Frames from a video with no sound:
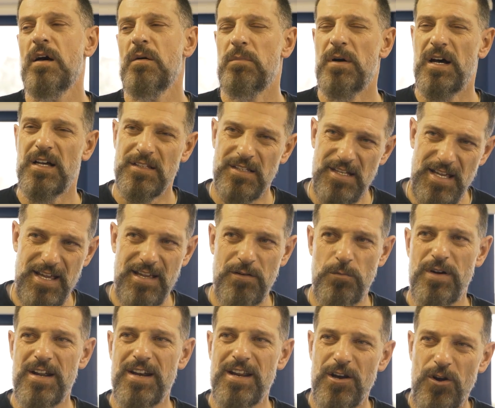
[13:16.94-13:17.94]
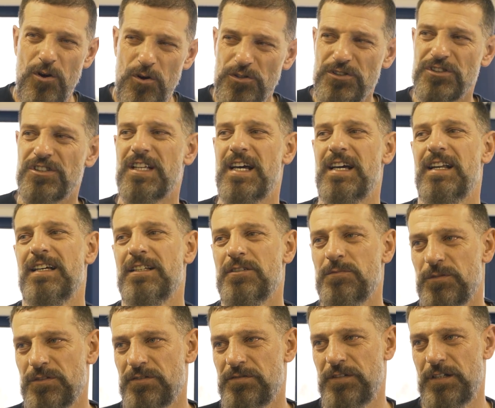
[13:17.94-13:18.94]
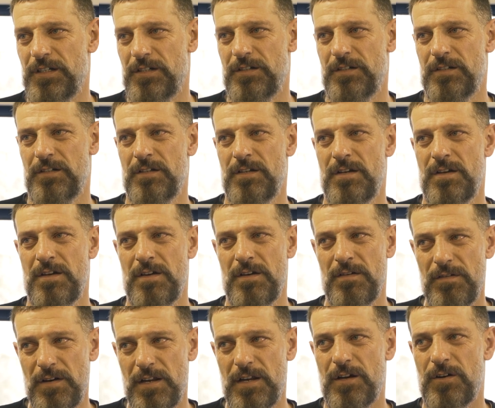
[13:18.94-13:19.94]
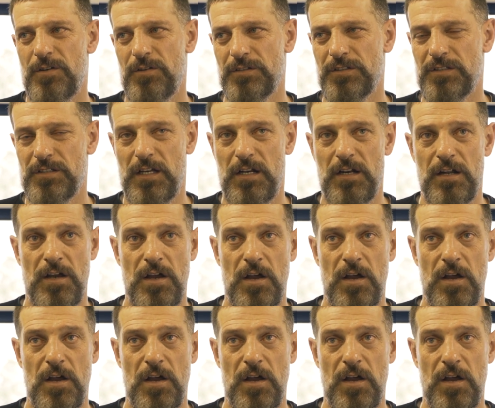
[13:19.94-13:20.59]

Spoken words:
But a very hostile atmosphere, very hostile.